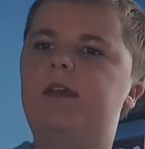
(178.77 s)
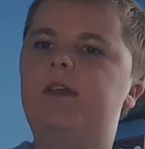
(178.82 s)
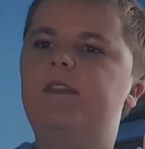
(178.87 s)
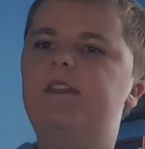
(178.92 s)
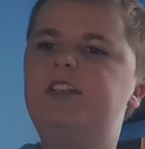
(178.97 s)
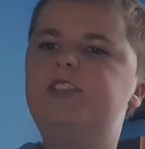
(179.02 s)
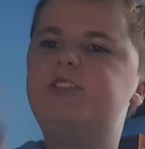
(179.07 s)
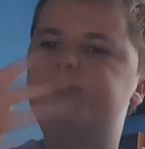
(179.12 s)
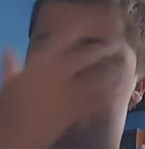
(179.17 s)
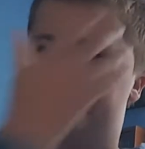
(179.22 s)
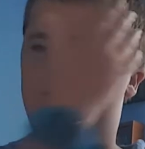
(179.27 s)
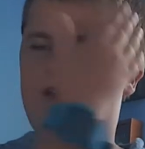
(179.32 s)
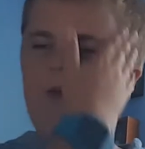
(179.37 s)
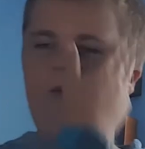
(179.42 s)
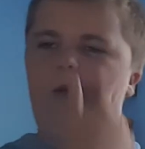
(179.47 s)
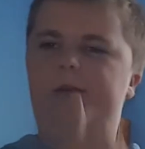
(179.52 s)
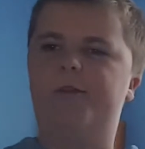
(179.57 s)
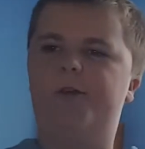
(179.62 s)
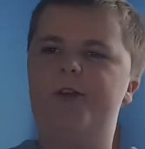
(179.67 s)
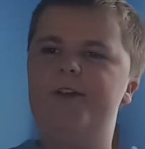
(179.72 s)
This story,
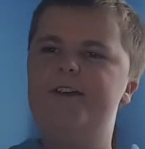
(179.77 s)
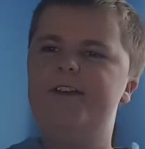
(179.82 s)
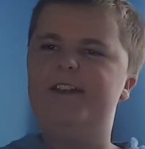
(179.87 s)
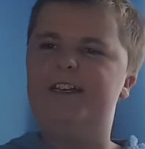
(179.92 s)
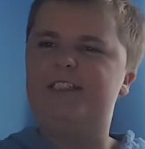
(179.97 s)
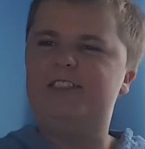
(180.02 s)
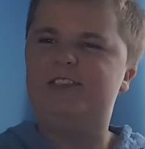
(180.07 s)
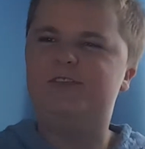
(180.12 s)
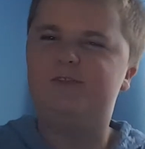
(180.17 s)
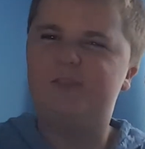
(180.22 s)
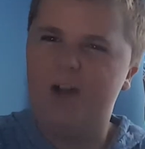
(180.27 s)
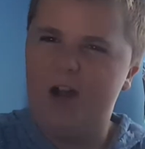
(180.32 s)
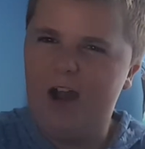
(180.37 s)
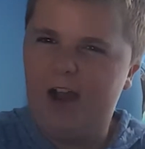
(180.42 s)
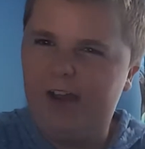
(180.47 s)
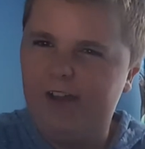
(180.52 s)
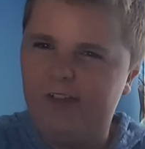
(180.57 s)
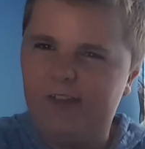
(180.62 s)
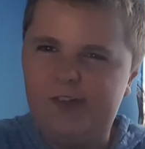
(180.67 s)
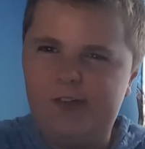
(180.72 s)
however, is
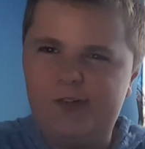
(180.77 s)
violent,